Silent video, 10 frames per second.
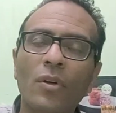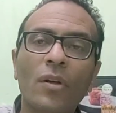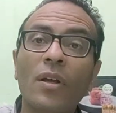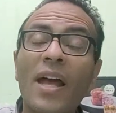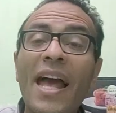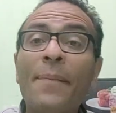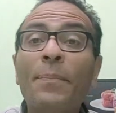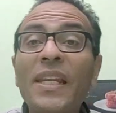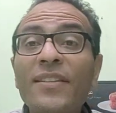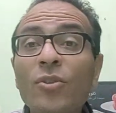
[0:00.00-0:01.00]

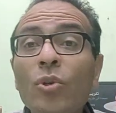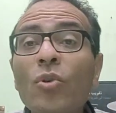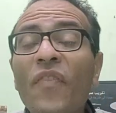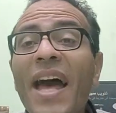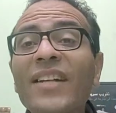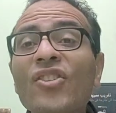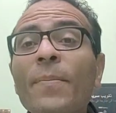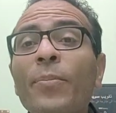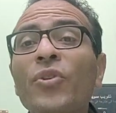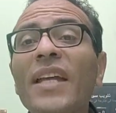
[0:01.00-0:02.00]
Amplitude of action
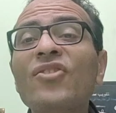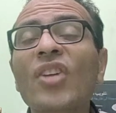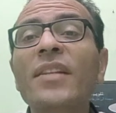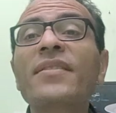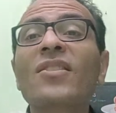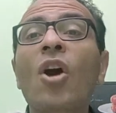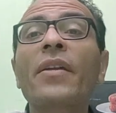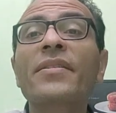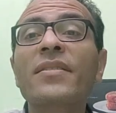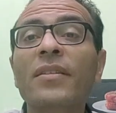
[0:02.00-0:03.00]
potential is
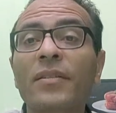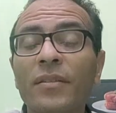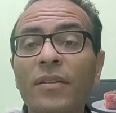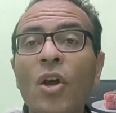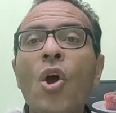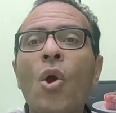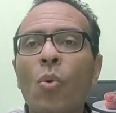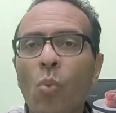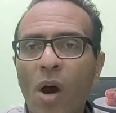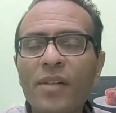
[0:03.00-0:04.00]
constant.
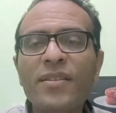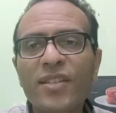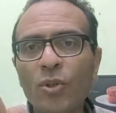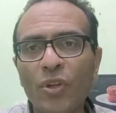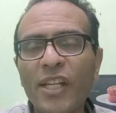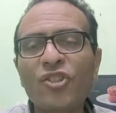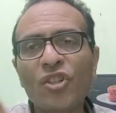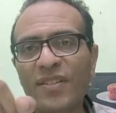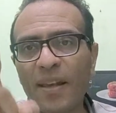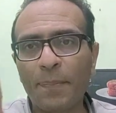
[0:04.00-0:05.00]
Once you reach the
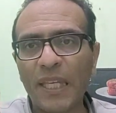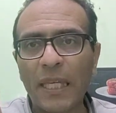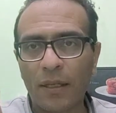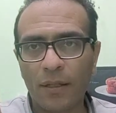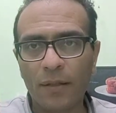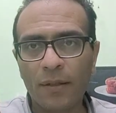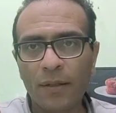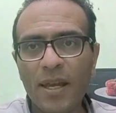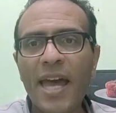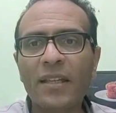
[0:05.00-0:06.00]
peak
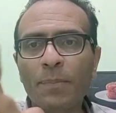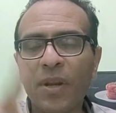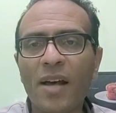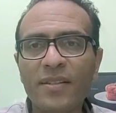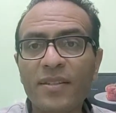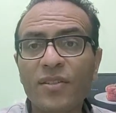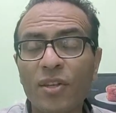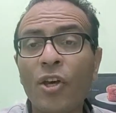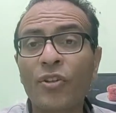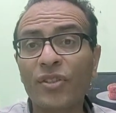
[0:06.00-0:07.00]
at plus
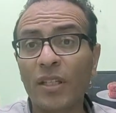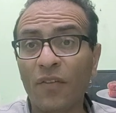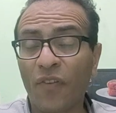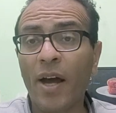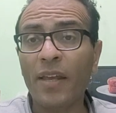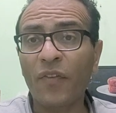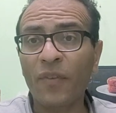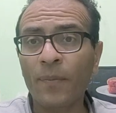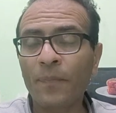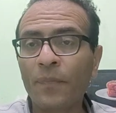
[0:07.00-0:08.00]
35,
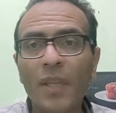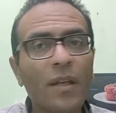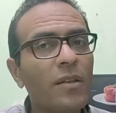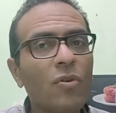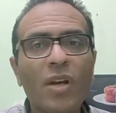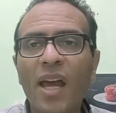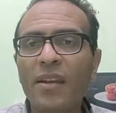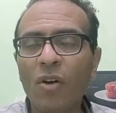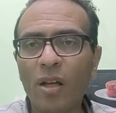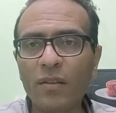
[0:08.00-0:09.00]
you
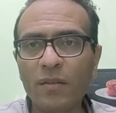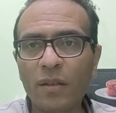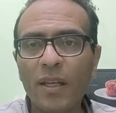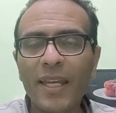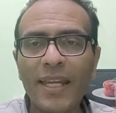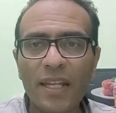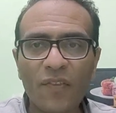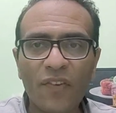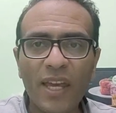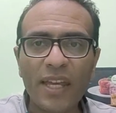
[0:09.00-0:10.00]
cannot
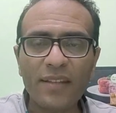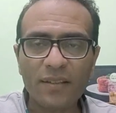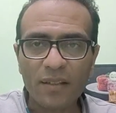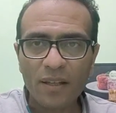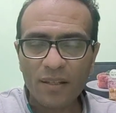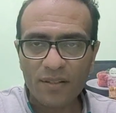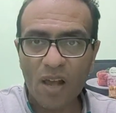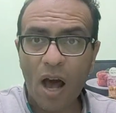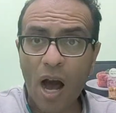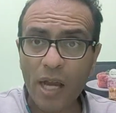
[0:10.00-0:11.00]
elevate the
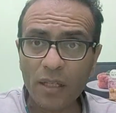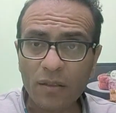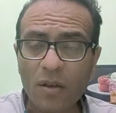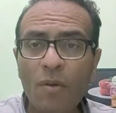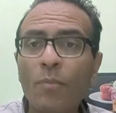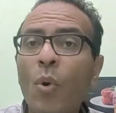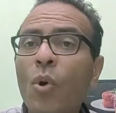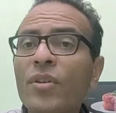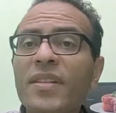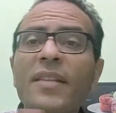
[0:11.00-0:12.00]
height more
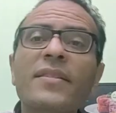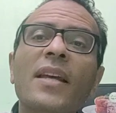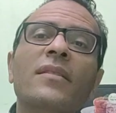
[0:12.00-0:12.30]
than that.